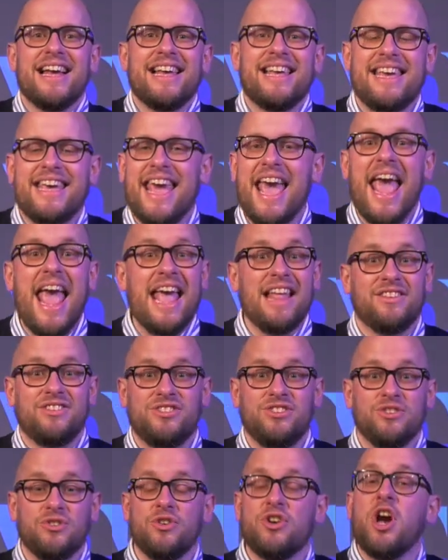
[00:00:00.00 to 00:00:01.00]

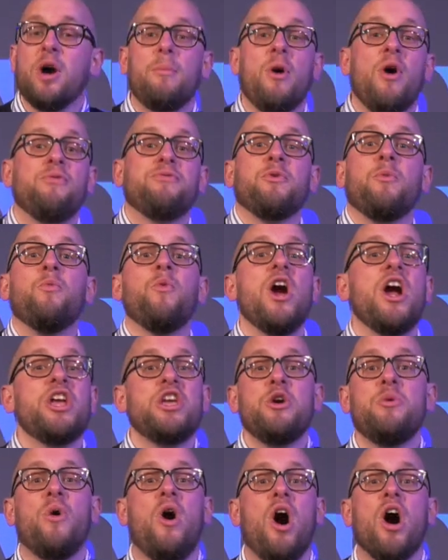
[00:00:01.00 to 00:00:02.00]
Canceled. Come on, from where
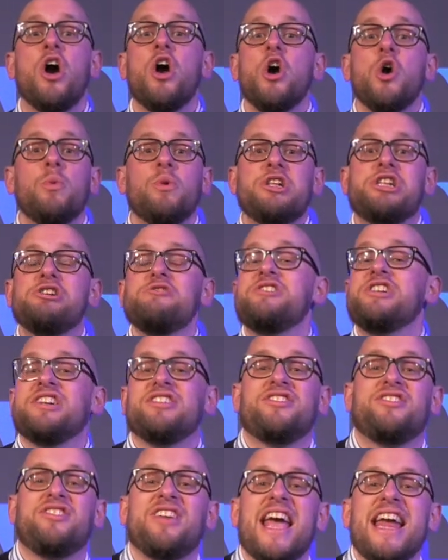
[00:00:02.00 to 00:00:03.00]
you are, would you
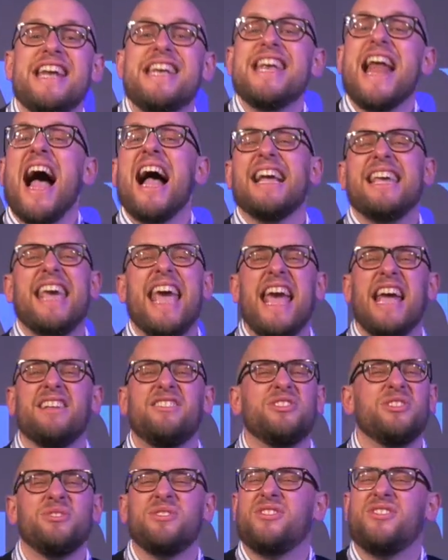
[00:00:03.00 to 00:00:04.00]
just say not
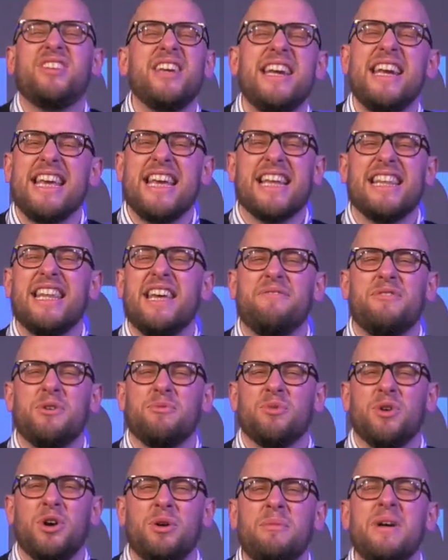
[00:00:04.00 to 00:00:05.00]
canceled, sitting in your living
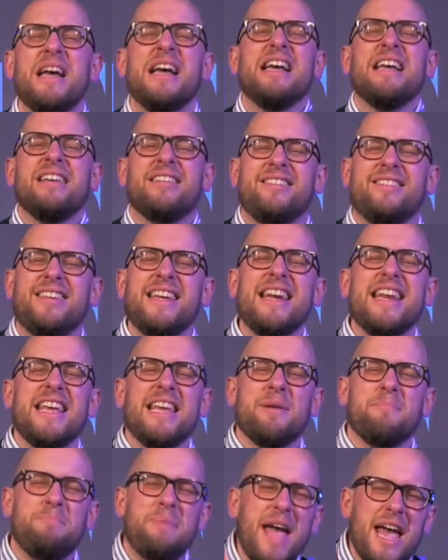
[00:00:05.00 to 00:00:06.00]
room, sitting in
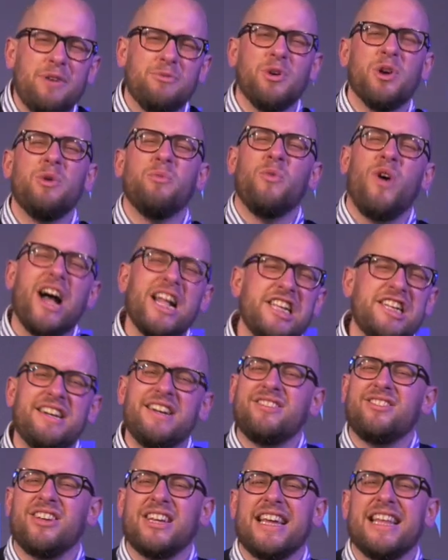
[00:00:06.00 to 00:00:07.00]
your bedroom, watching
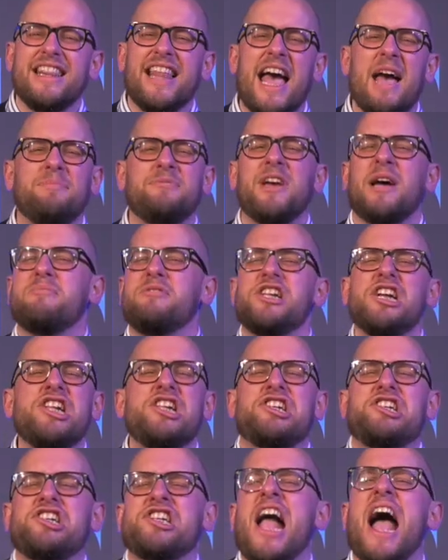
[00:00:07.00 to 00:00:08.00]
this on your laptop? Just
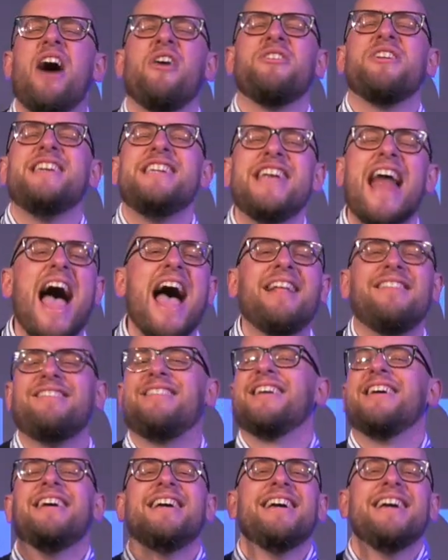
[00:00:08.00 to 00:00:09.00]
shout, not
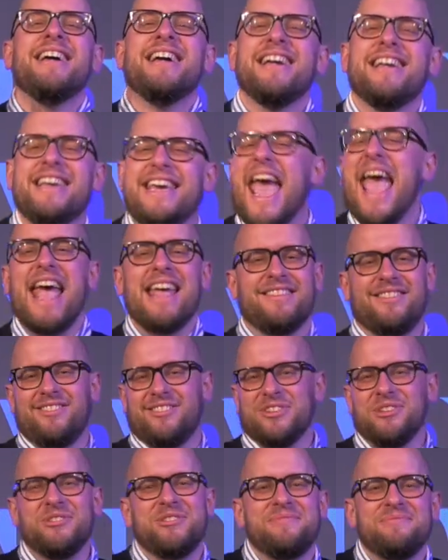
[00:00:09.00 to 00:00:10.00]

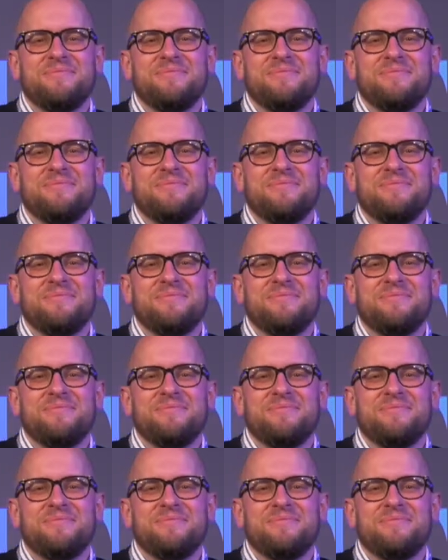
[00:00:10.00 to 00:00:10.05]
canceled.